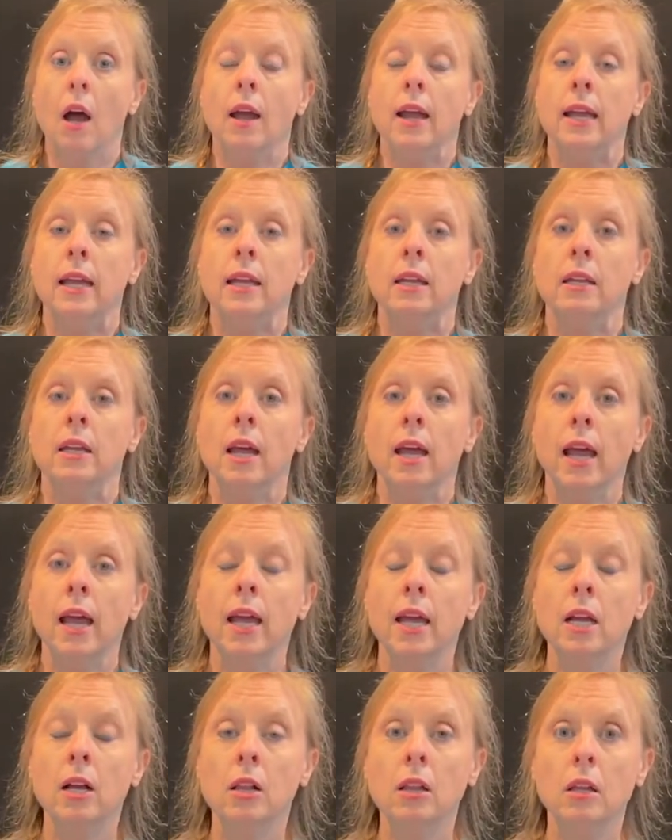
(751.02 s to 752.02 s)

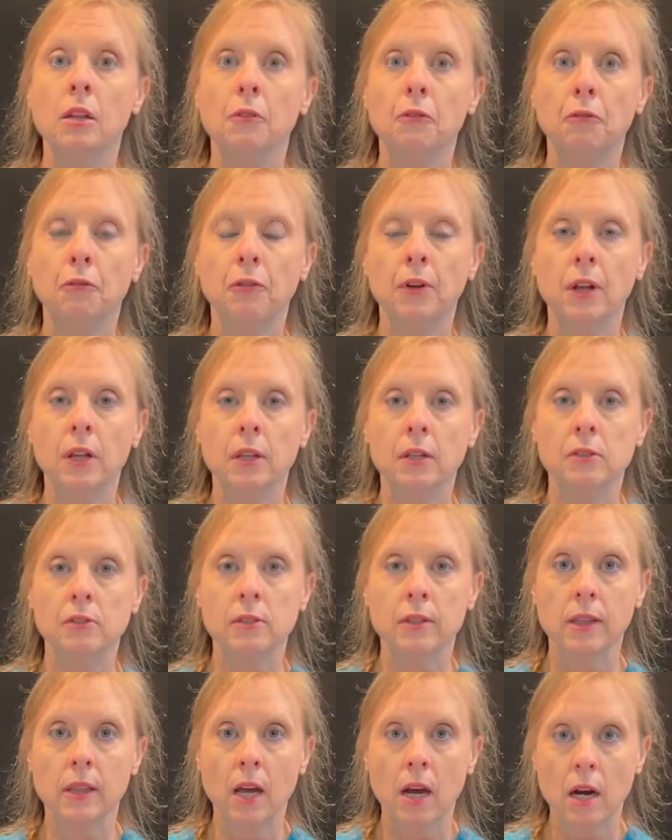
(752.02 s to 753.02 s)
inhale and fill
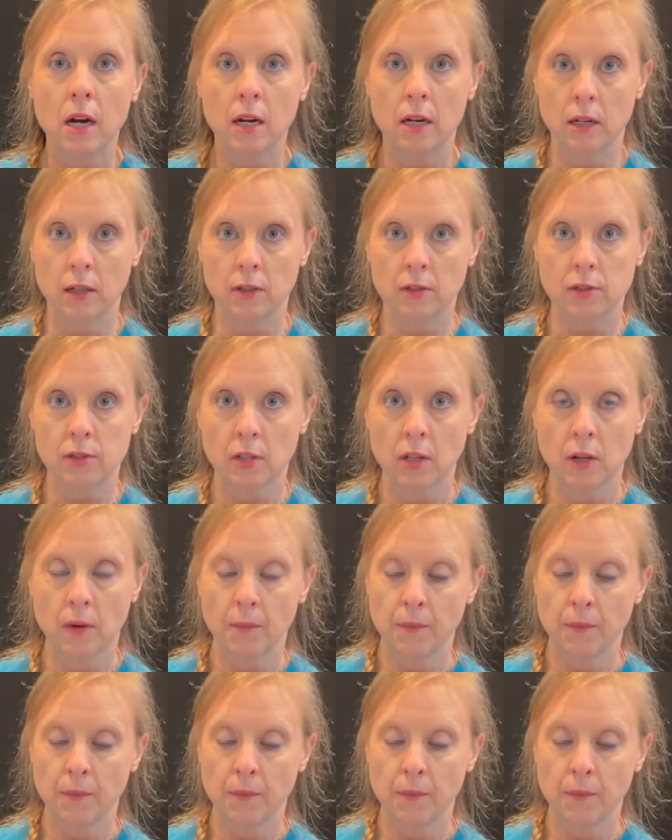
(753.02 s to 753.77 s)
its lungs.